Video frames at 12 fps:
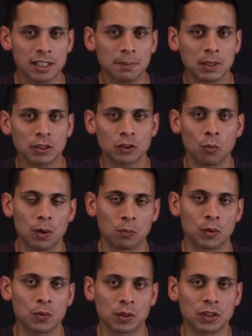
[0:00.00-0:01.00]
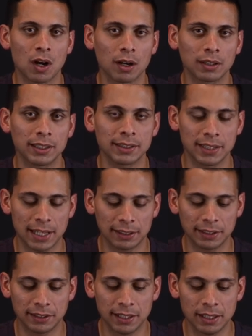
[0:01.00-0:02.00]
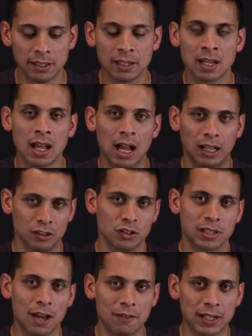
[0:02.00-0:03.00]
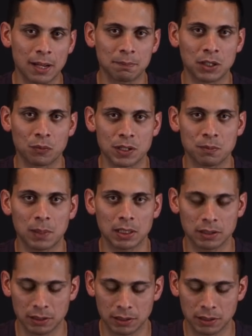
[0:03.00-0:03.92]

similar to when we were toggling the LED, I'll just have an empty response.